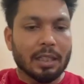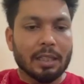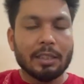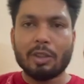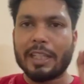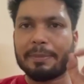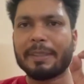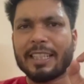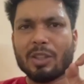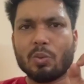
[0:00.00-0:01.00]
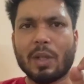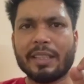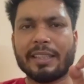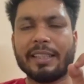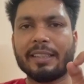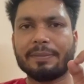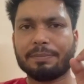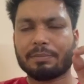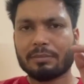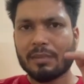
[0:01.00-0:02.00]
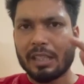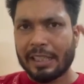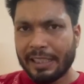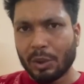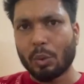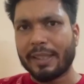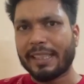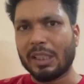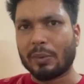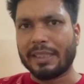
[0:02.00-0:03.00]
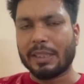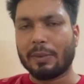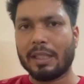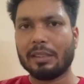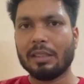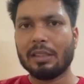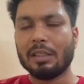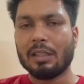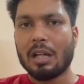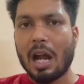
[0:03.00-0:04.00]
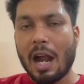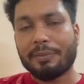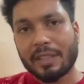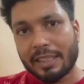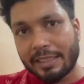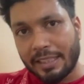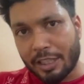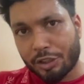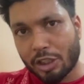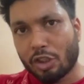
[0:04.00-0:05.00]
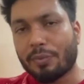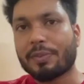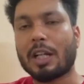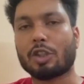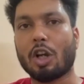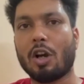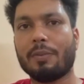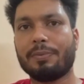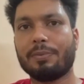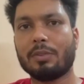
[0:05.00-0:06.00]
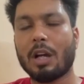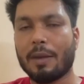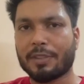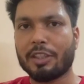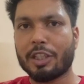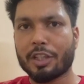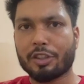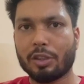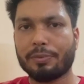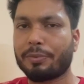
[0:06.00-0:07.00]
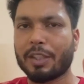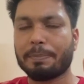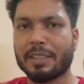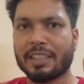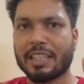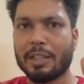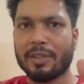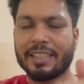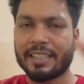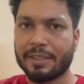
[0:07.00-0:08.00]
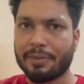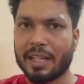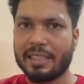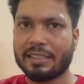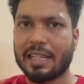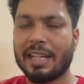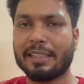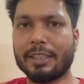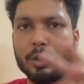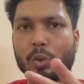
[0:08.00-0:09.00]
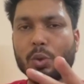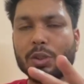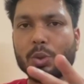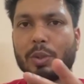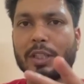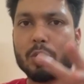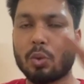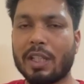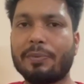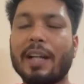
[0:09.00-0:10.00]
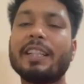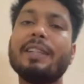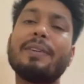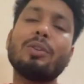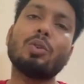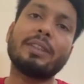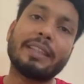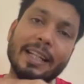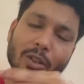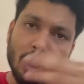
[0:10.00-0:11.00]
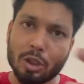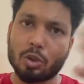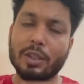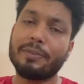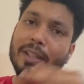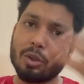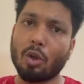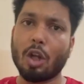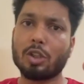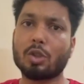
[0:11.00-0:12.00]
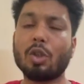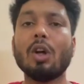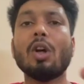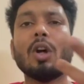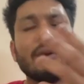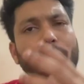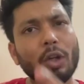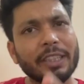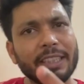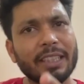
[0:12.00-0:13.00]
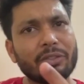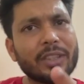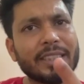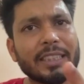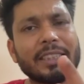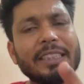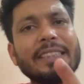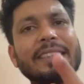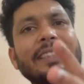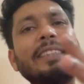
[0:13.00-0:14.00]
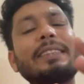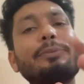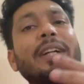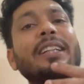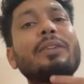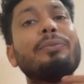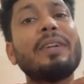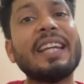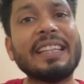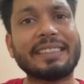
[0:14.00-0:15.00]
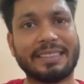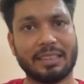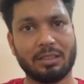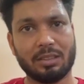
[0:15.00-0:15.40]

Now let me tell you one thing. In 2021, after reduction of cutoff, after reduction 15 percentile, when they revised and the new students qualified, even though also 1416 seats went waste.